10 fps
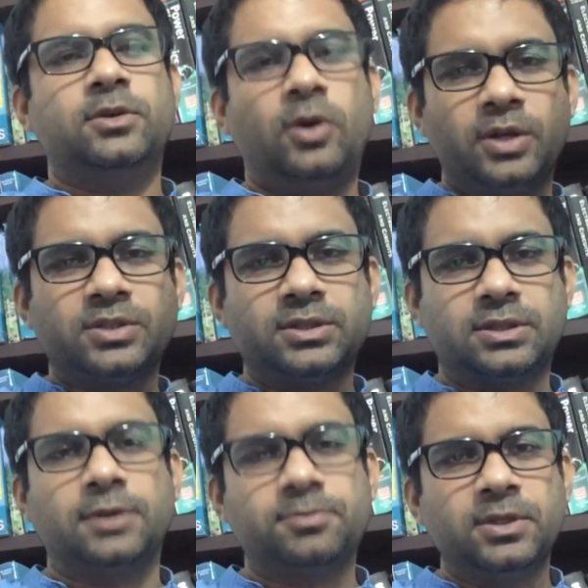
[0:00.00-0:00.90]
or
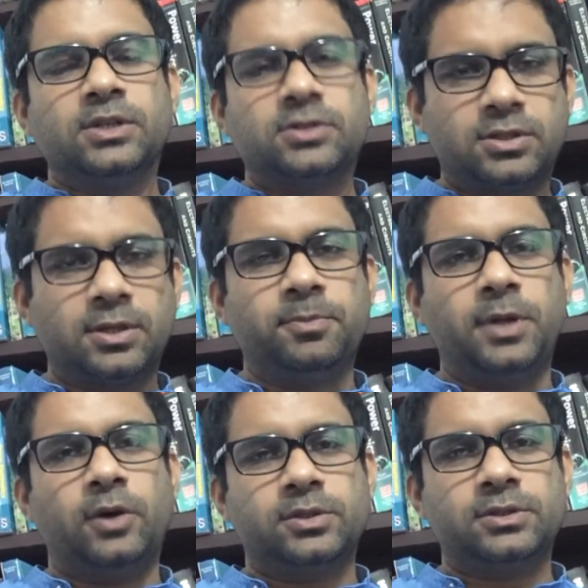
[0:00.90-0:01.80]
stripped
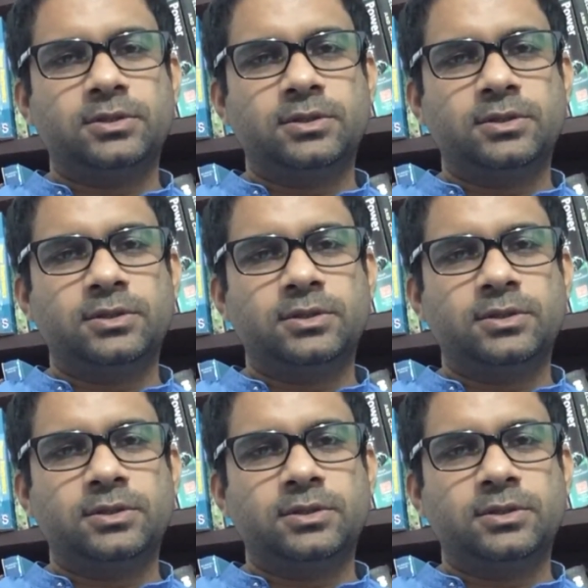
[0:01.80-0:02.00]
out.